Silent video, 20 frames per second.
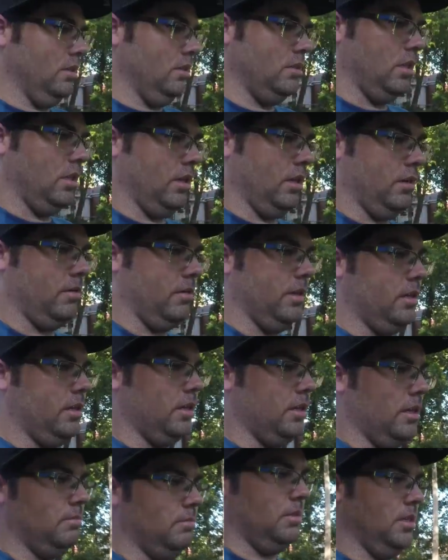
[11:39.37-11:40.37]
so I
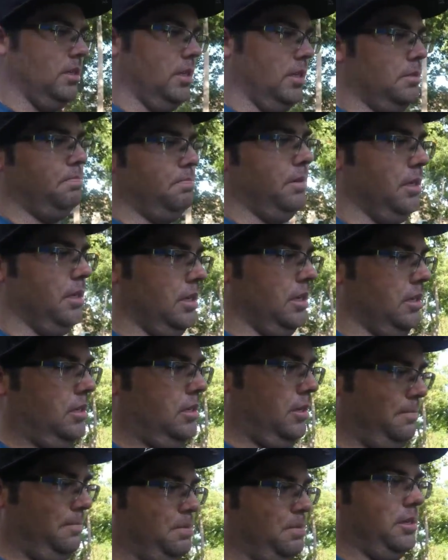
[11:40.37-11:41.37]
ended up just putting
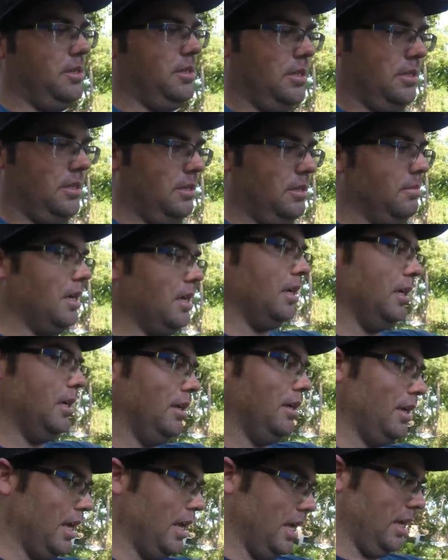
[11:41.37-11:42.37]
new bushings in
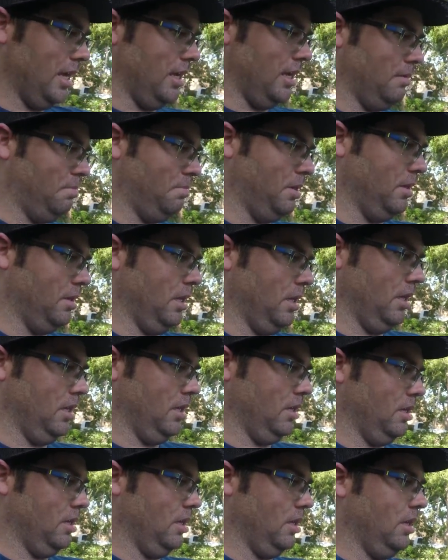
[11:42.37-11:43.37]
mine and
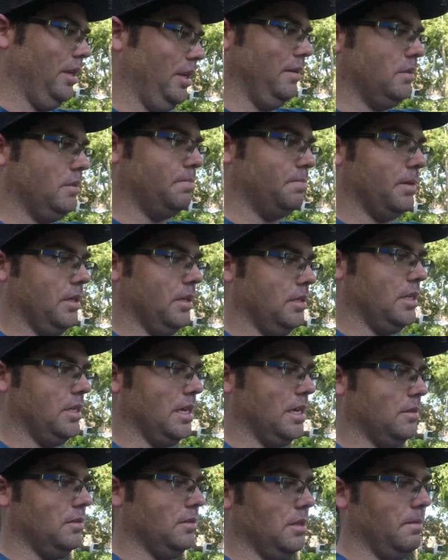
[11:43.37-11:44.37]
putting leaf spring
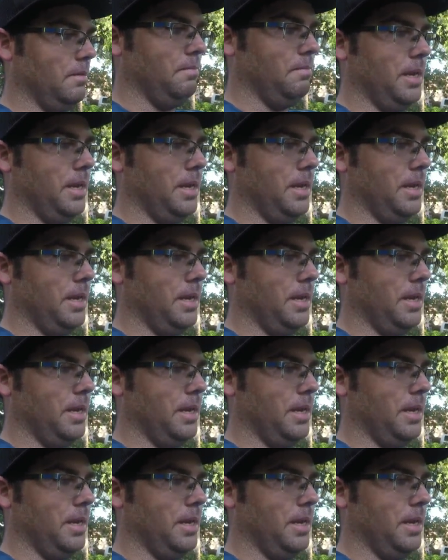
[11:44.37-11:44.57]
shackles on the